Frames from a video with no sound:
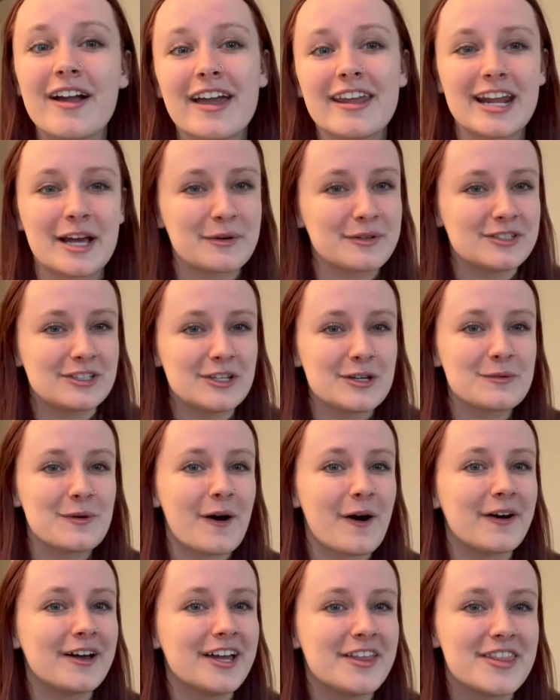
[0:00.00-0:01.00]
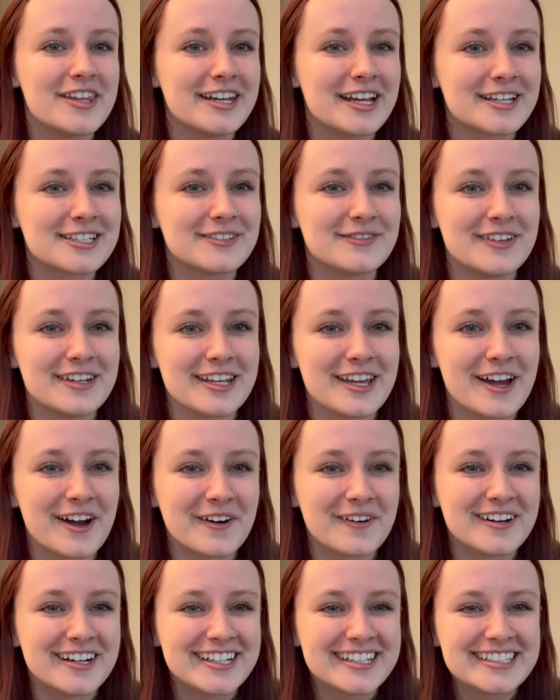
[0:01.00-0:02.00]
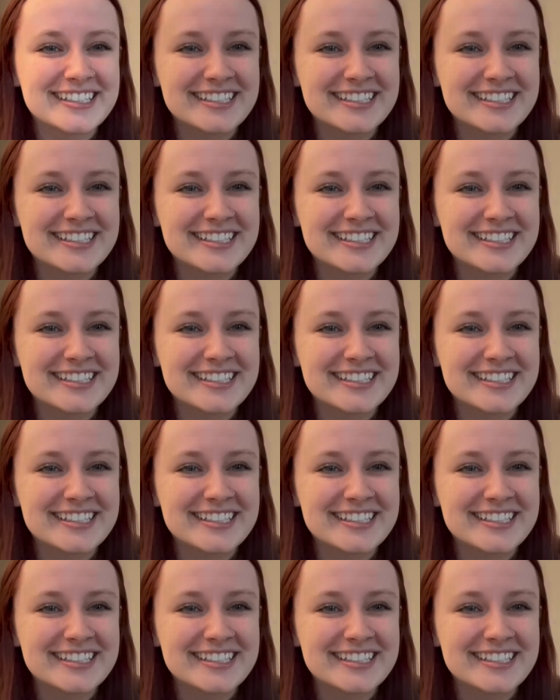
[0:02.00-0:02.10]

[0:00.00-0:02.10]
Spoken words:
and I will see you all in the next video.